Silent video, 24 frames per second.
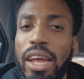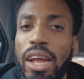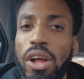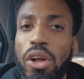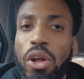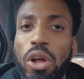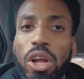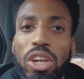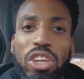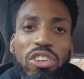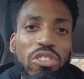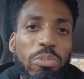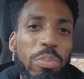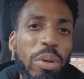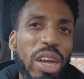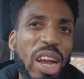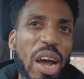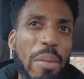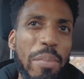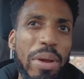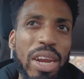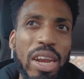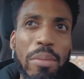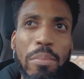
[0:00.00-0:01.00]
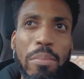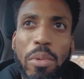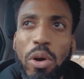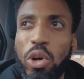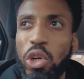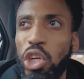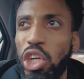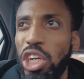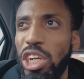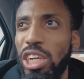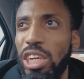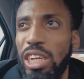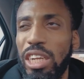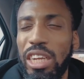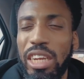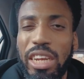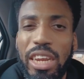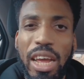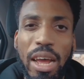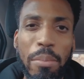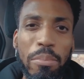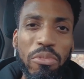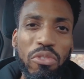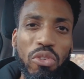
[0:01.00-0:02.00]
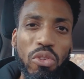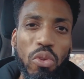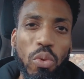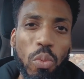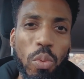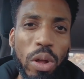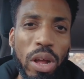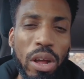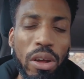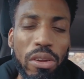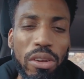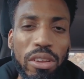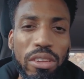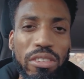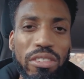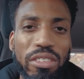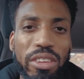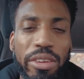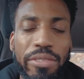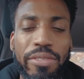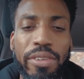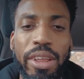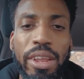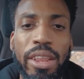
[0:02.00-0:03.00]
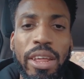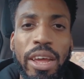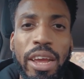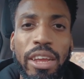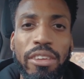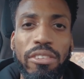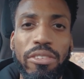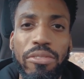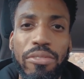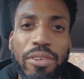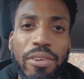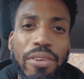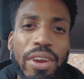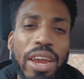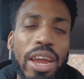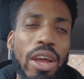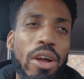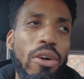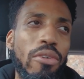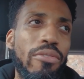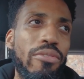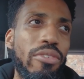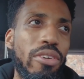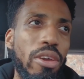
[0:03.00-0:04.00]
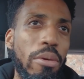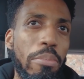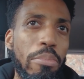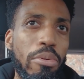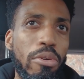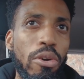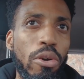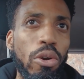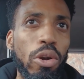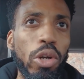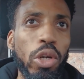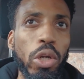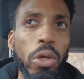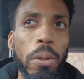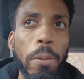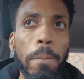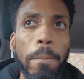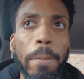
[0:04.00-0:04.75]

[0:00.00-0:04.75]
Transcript: or just becoming emotionally numb to the world and stuff like that. It's a very healthy approach.